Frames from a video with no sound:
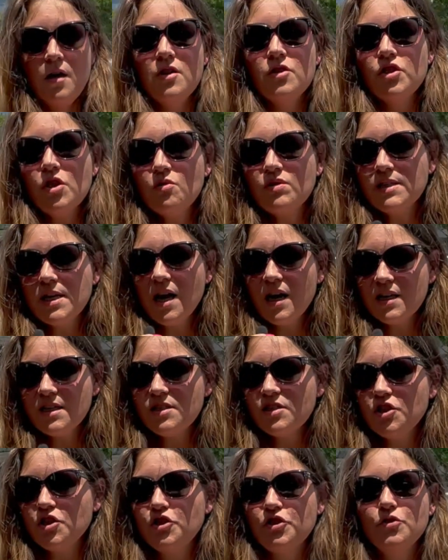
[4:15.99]
So
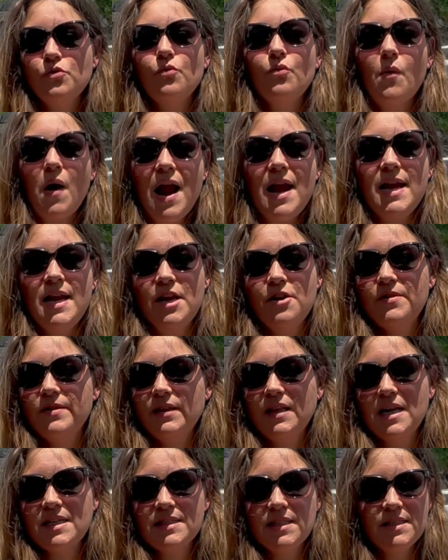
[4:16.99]
tons to do right here in
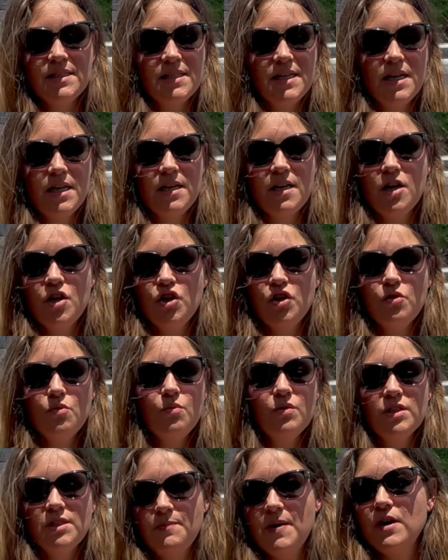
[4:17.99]
Lexington. You
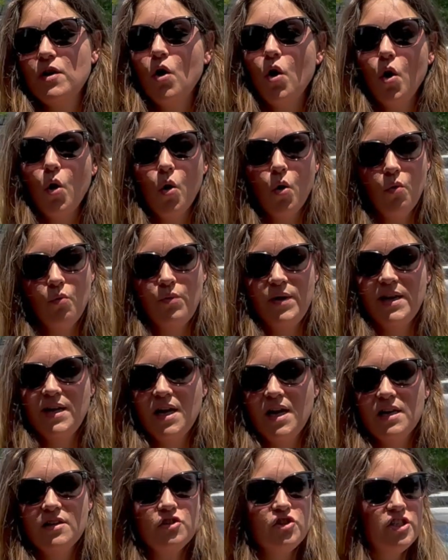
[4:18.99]
will spend a whole
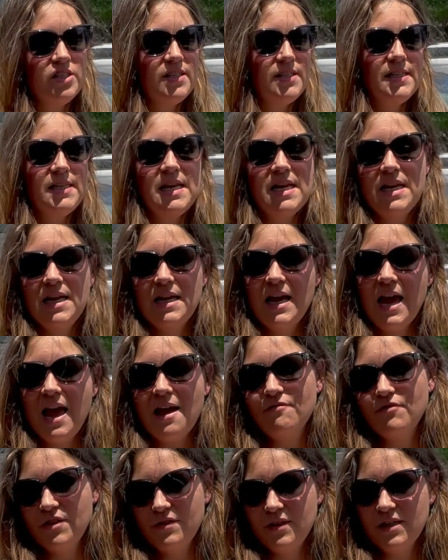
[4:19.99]
weekend just getting
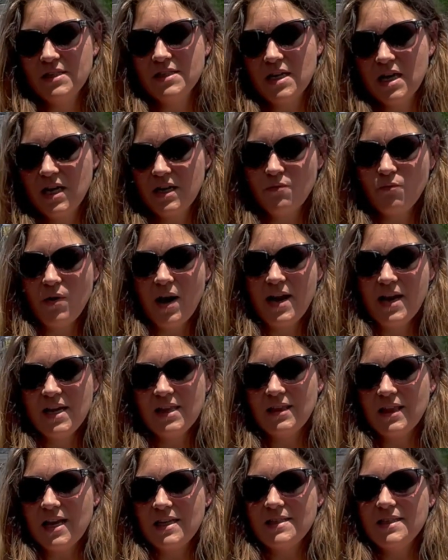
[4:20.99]
everything done right
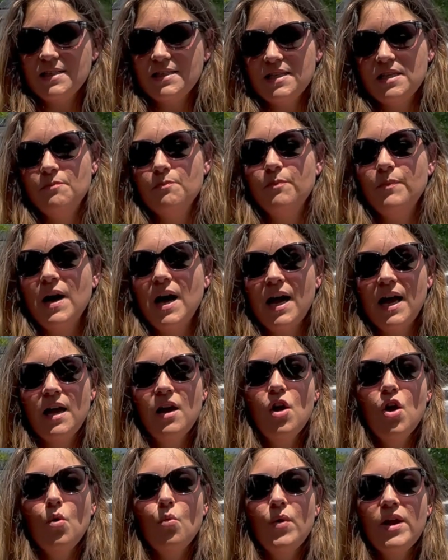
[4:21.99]
in Lexington, but
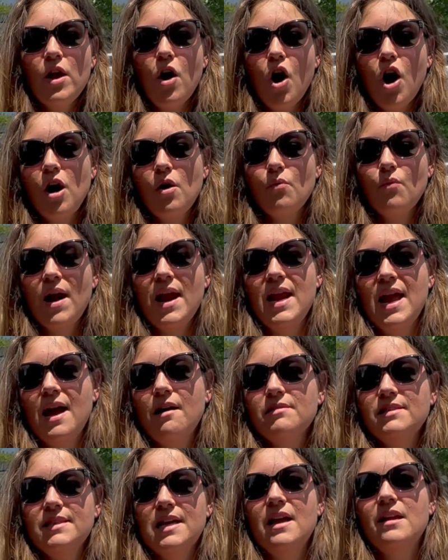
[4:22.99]
we are right
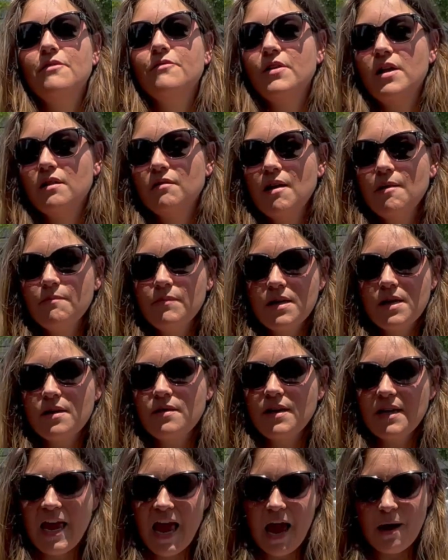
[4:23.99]
outside of Columbia,
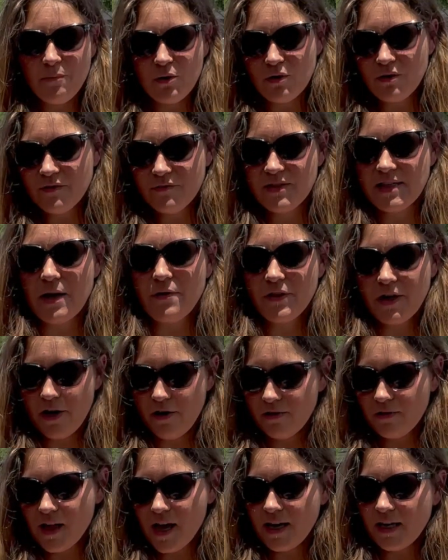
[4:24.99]
the capital of South
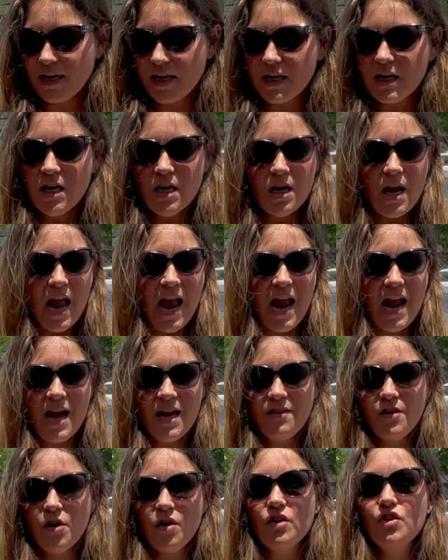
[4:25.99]
Carolina.
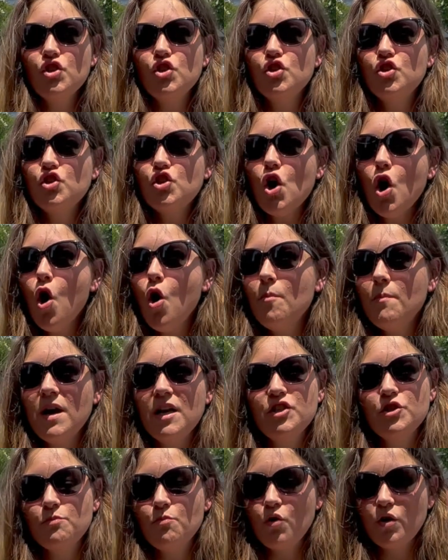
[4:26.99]
And there's so
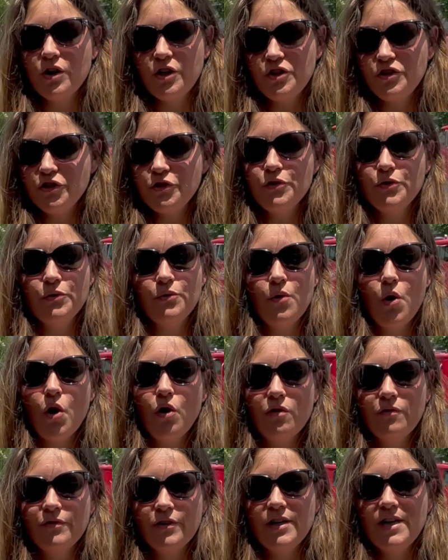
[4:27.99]
much more to do
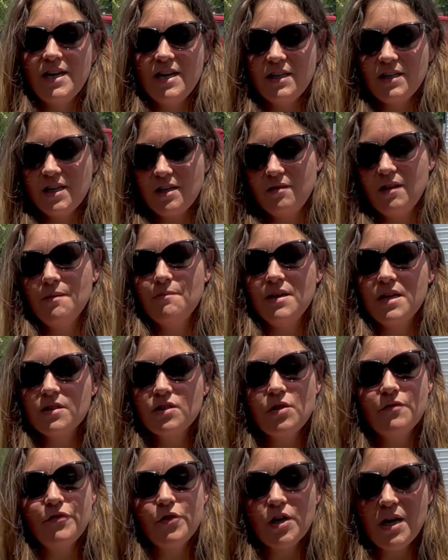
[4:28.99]
over in Columbia.
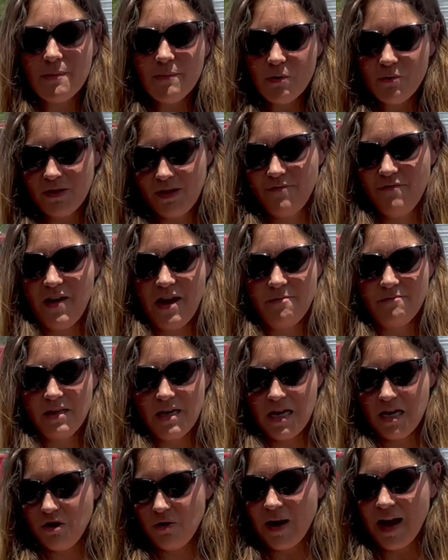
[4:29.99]
So if you're coming with the
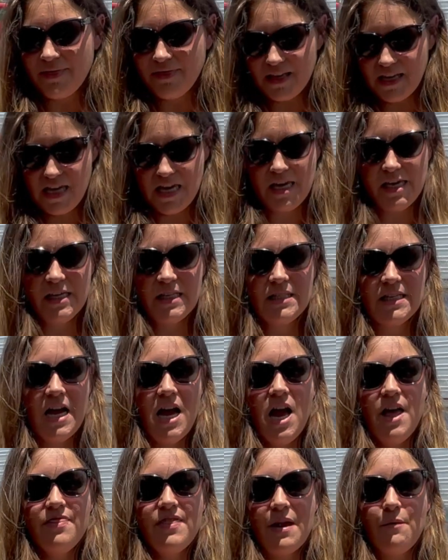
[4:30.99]
family, you got the
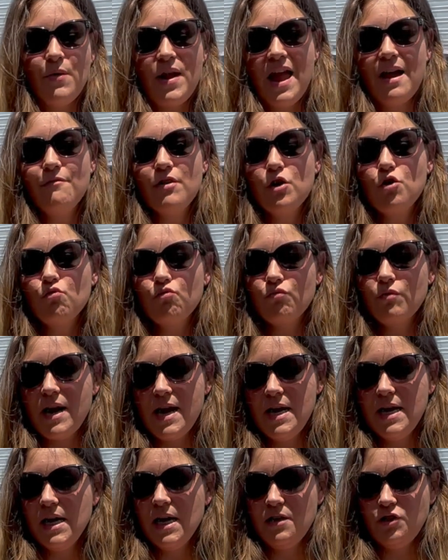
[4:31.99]
kids, we have a
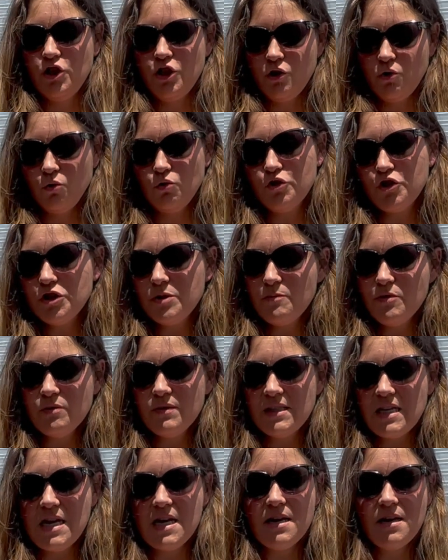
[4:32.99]
great children's
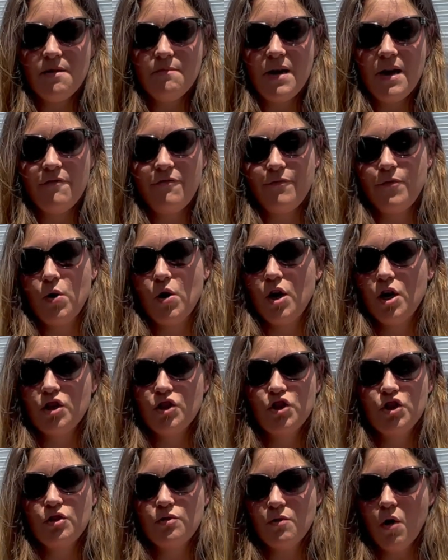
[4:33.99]
museum for
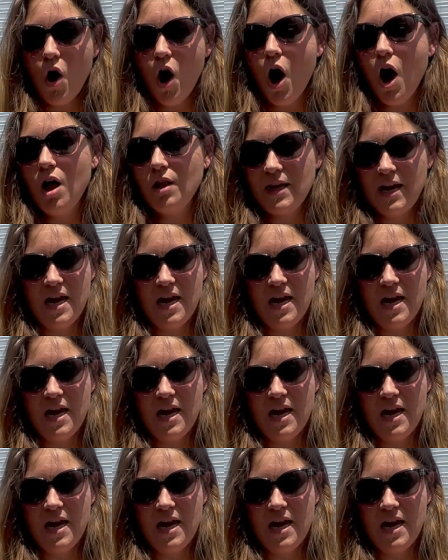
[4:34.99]
all